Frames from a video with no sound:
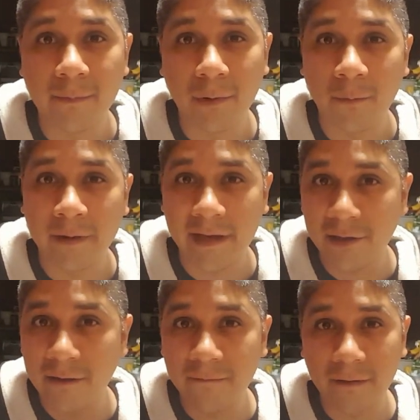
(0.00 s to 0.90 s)

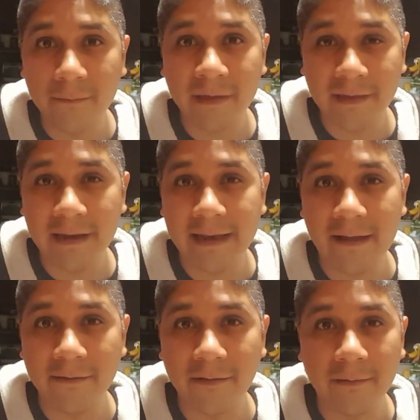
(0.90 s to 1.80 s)
appropriation from the City
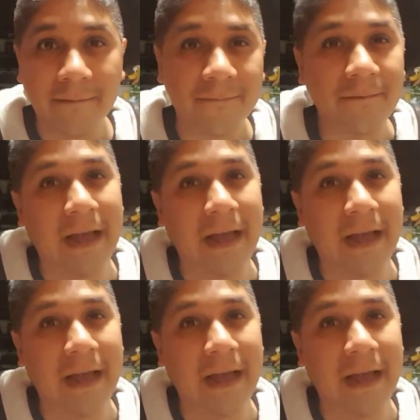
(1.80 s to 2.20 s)
Council of